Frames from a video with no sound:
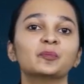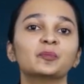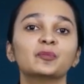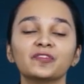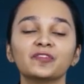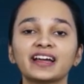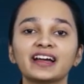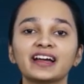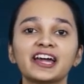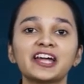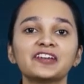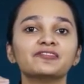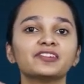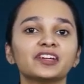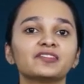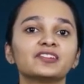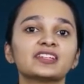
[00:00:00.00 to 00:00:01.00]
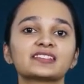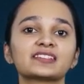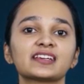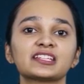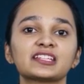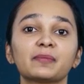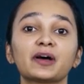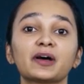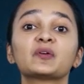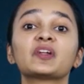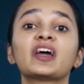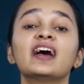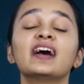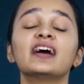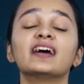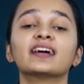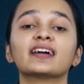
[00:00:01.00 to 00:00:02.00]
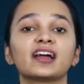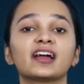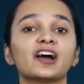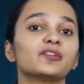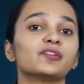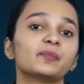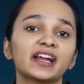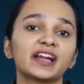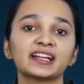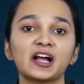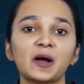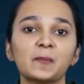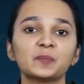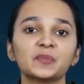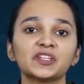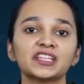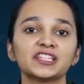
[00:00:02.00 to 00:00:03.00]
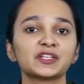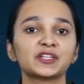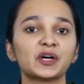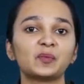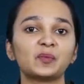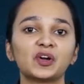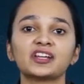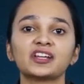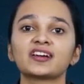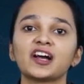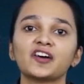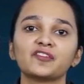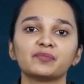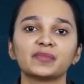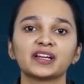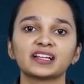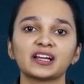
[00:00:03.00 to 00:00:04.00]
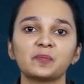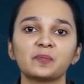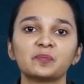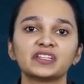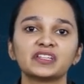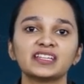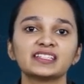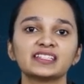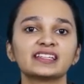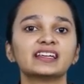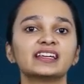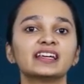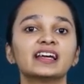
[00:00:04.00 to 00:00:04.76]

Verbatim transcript: Moving ahead, we have discussed about government companies. What are government companies?